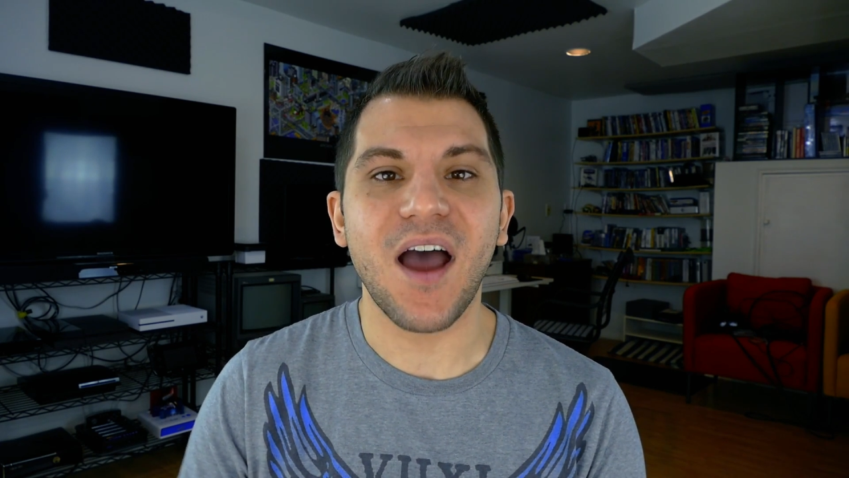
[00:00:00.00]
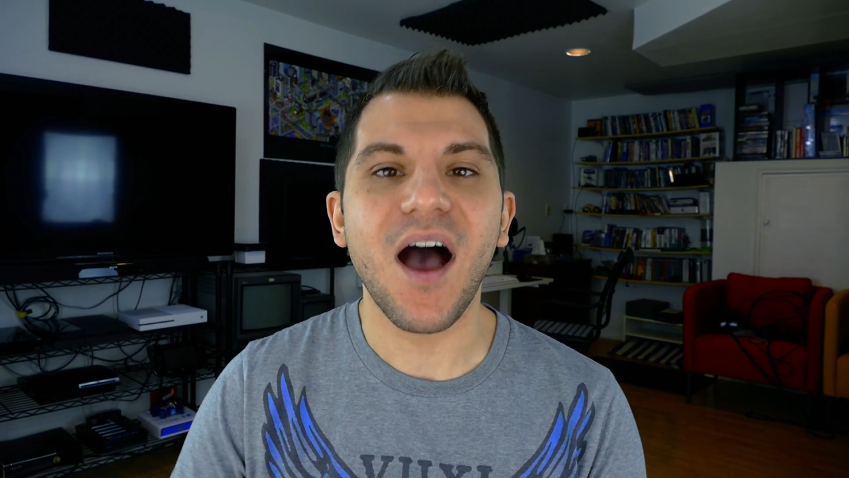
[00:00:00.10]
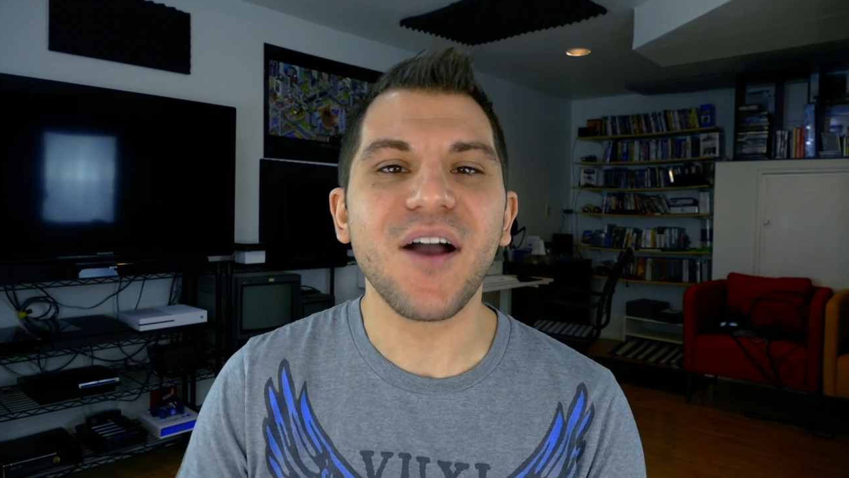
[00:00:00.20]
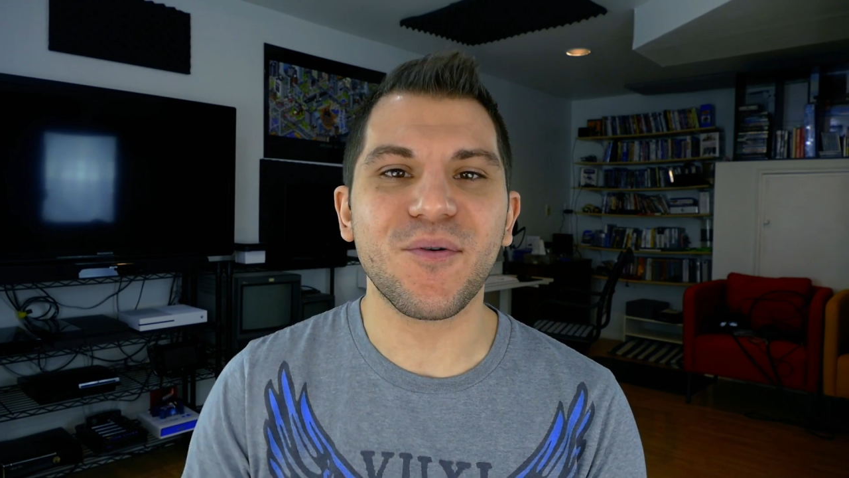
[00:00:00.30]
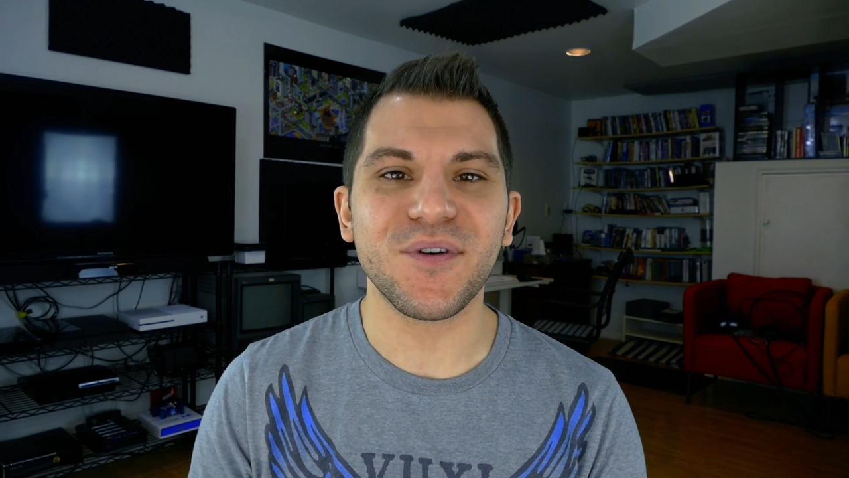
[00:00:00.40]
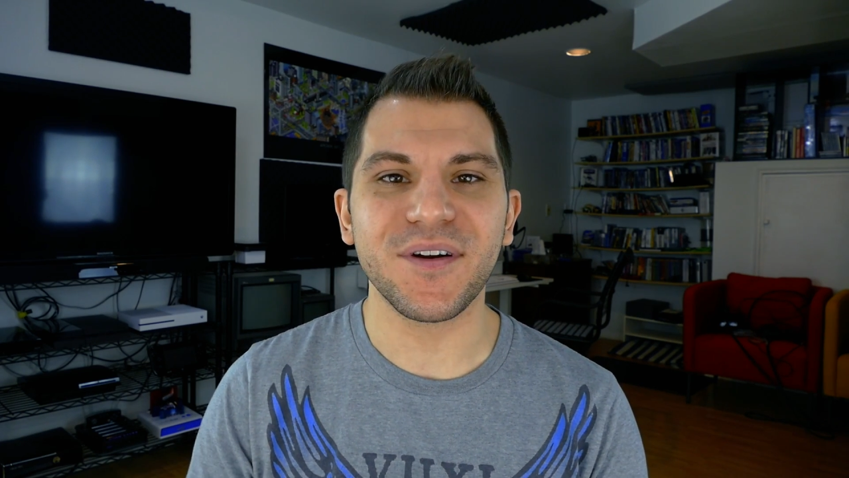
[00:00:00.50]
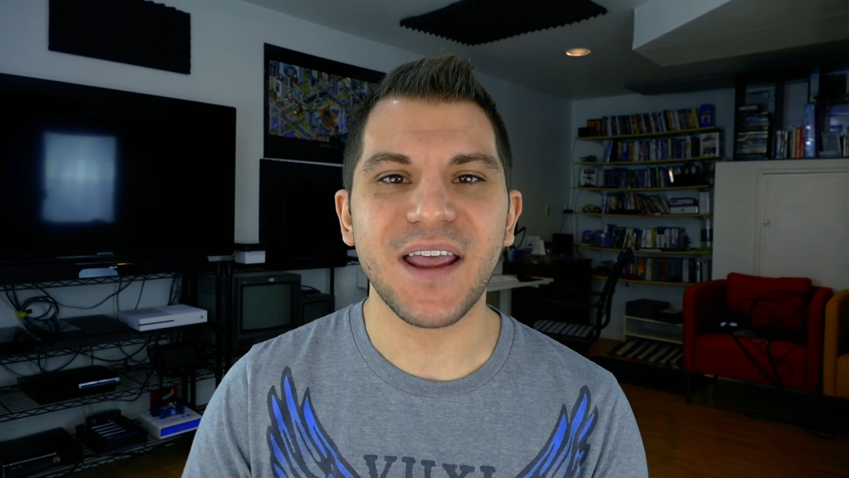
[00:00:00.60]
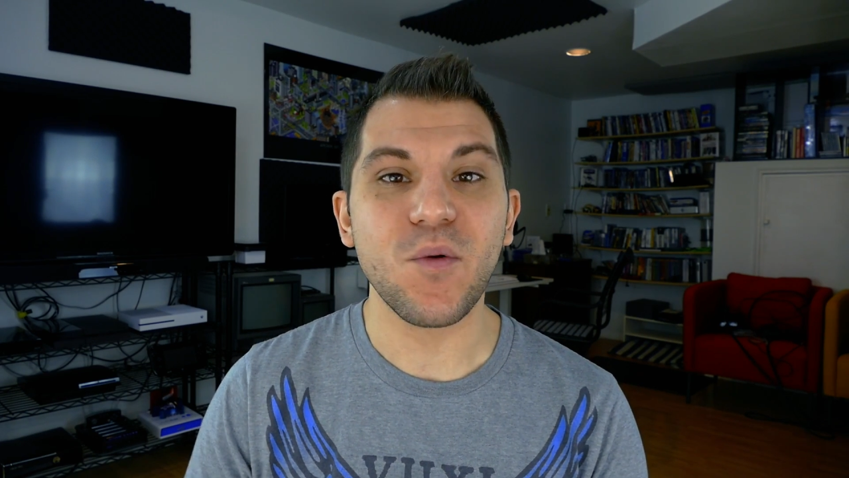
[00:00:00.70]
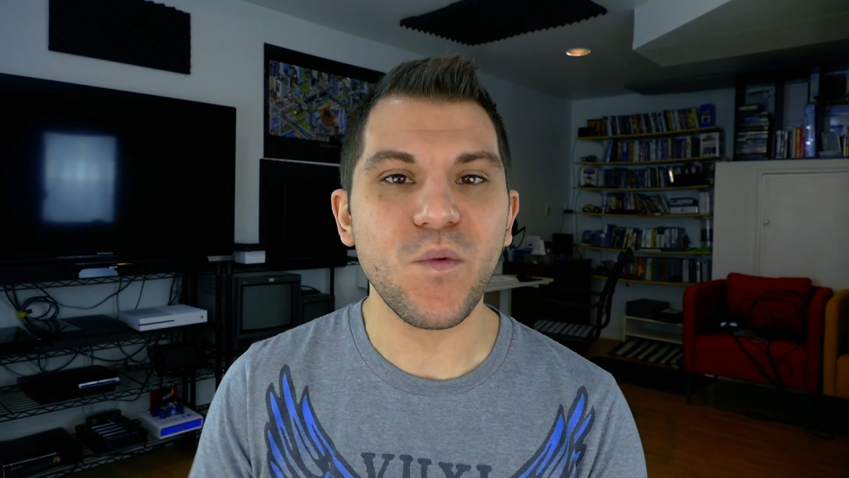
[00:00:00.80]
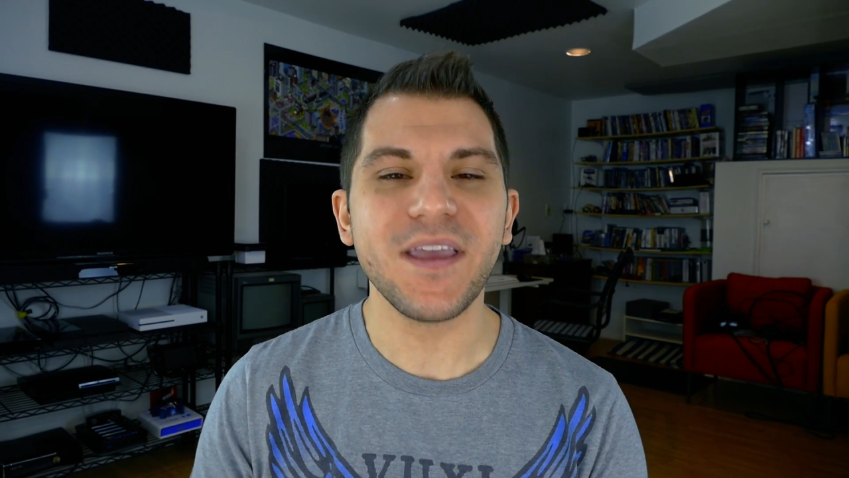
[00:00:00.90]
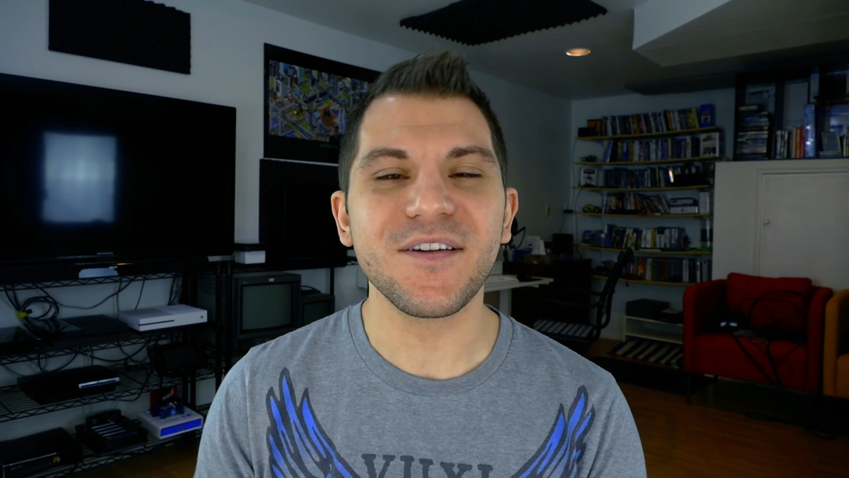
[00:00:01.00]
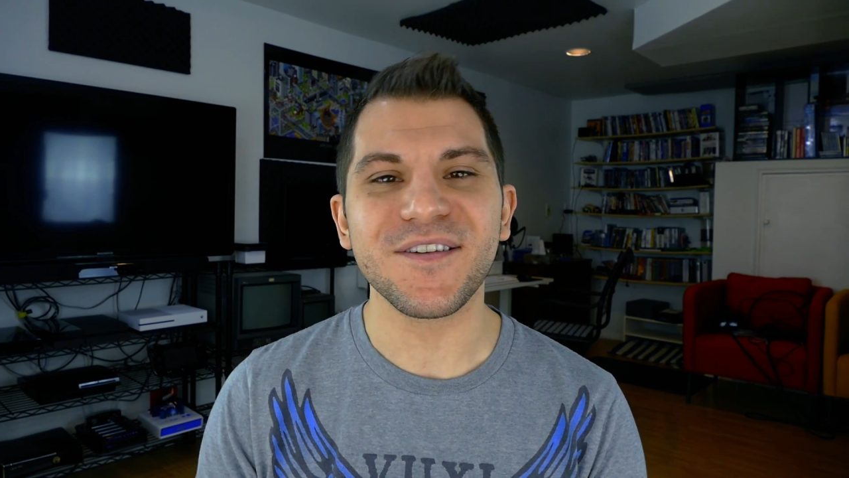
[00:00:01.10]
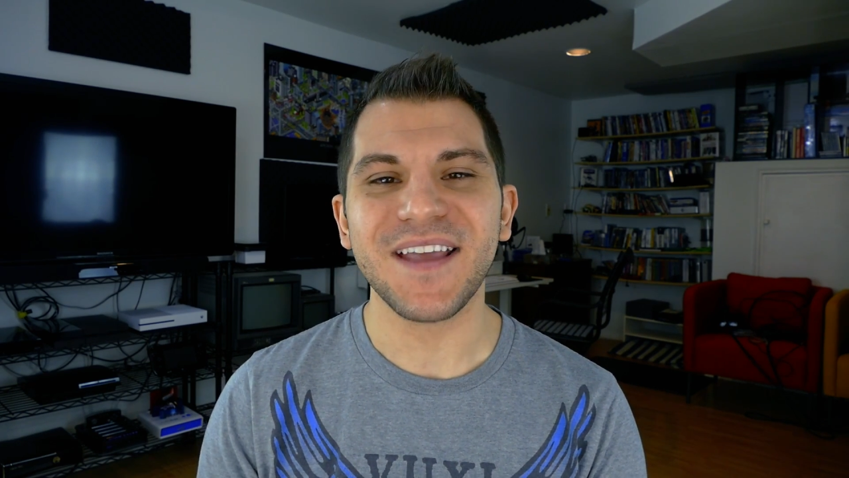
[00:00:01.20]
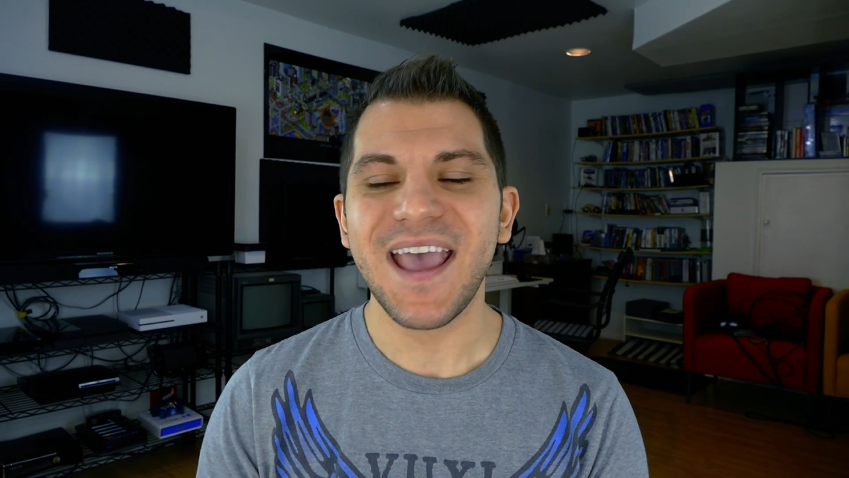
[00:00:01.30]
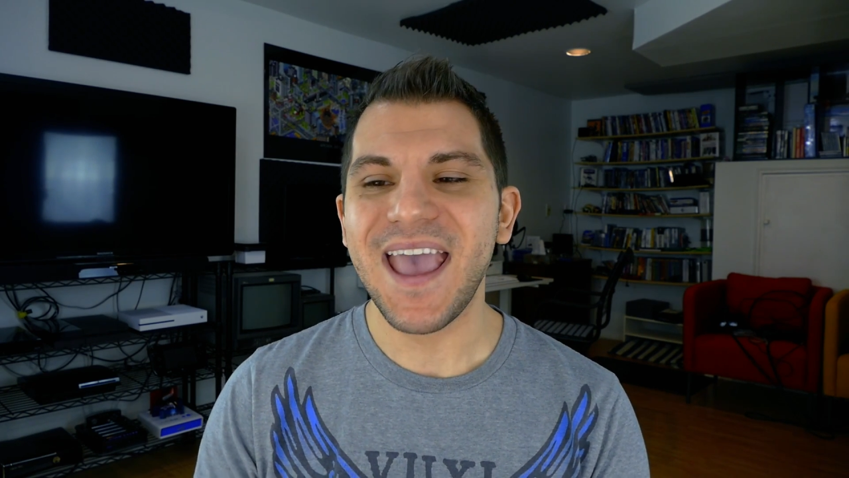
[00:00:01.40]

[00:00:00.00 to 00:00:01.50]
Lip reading: awkward and weird.